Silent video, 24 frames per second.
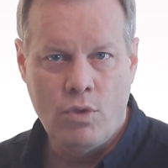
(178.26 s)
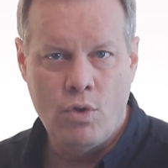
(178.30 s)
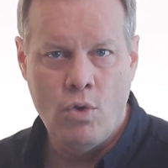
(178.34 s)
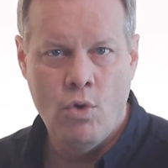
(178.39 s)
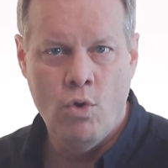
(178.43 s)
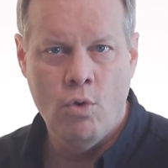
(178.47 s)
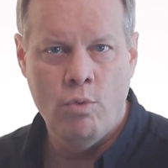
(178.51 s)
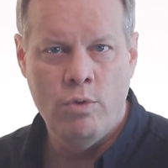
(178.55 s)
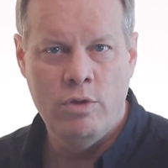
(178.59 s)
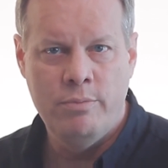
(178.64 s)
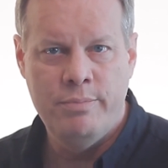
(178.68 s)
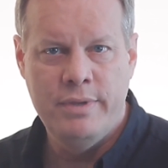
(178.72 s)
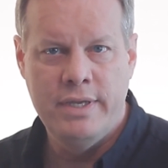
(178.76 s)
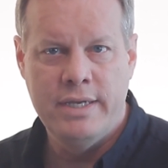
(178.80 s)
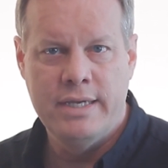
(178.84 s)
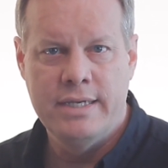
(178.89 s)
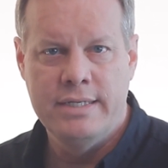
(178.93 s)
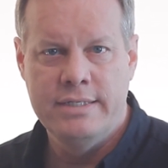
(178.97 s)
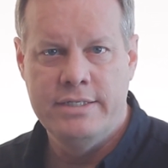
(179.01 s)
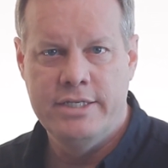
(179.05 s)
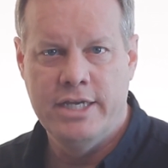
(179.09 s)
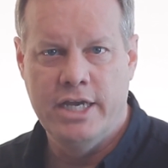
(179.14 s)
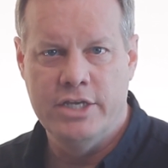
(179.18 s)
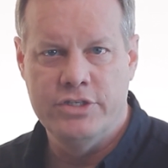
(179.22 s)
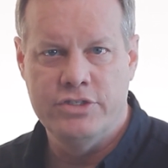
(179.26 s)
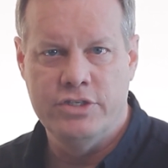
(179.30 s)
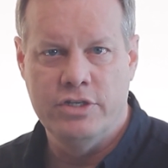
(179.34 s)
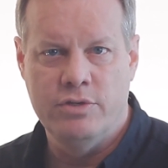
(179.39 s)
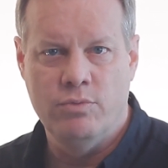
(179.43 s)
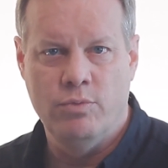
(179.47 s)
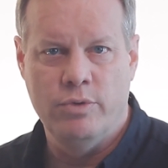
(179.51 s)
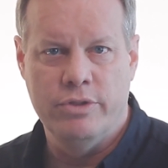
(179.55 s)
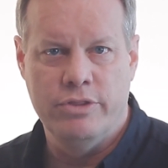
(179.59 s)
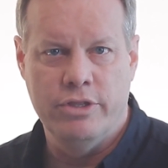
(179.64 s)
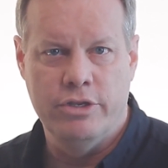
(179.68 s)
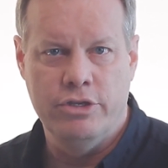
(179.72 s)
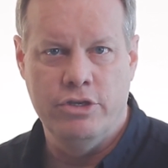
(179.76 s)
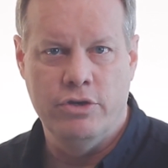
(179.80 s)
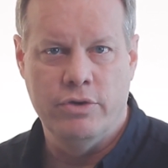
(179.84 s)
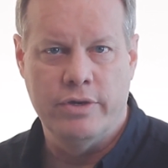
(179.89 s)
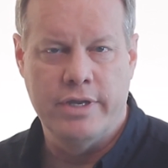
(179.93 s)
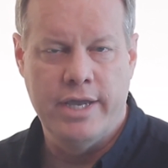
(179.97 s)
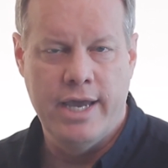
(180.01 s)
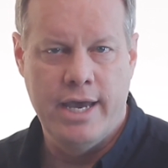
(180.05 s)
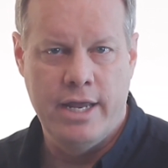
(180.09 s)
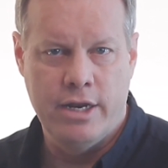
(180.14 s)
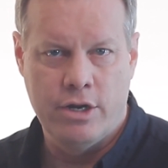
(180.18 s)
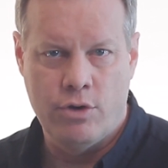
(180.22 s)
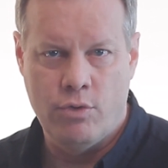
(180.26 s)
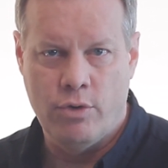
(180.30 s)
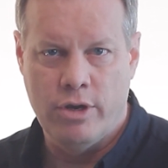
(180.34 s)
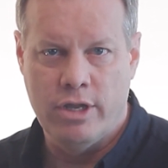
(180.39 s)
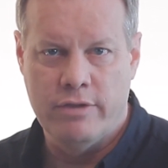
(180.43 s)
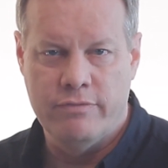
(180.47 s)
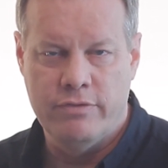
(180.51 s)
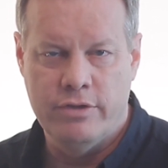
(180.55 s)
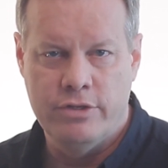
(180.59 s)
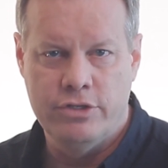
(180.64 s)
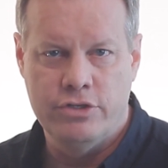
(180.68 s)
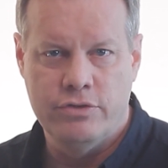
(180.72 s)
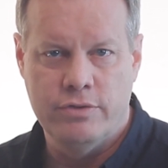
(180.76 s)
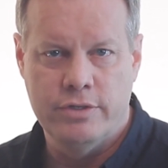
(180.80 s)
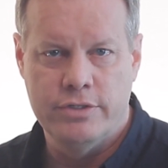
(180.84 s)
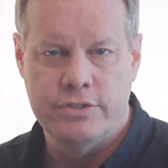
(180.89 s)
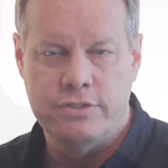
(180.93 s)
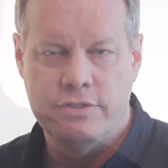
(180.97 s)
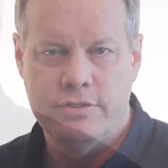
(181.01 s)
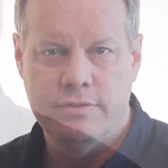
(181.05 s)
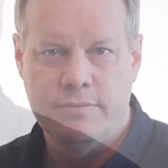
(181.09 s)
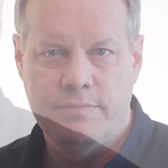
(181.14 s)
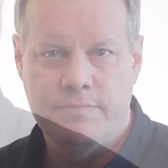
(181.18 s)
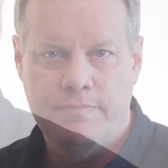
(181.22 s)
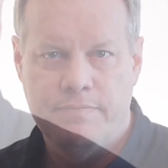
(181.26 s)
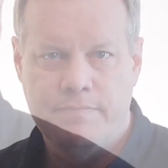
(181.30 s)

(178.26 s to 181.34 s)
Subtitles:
or will be contested within your category of interest.